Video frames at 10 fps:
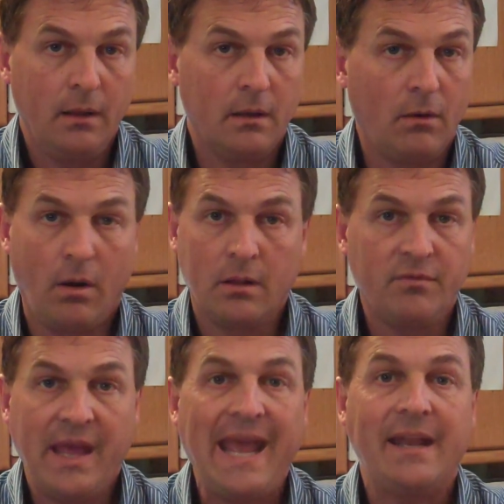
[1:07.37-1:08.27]
and all
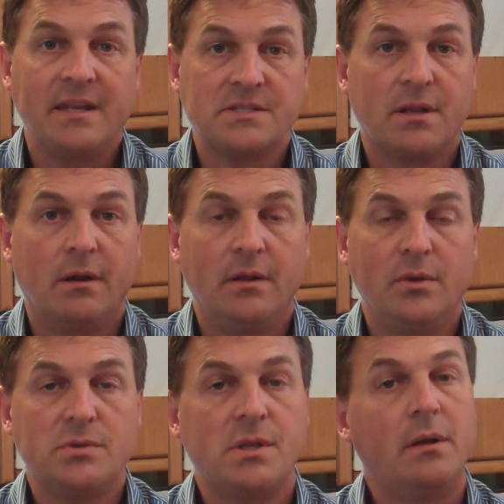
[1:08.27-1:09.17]
of the headings that are
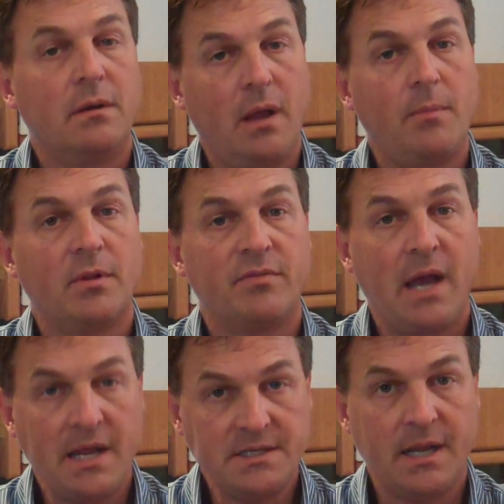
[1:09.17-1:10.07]
used in your table of
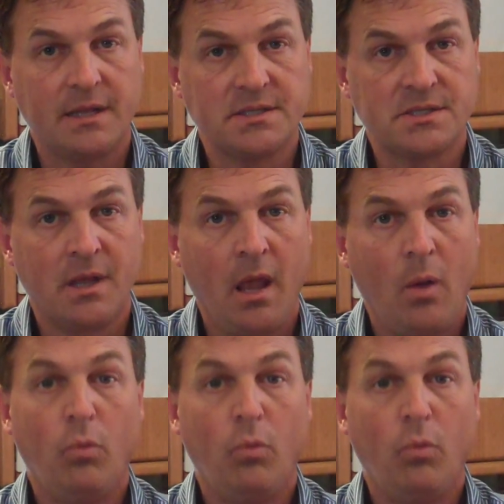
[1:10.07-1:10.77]
contents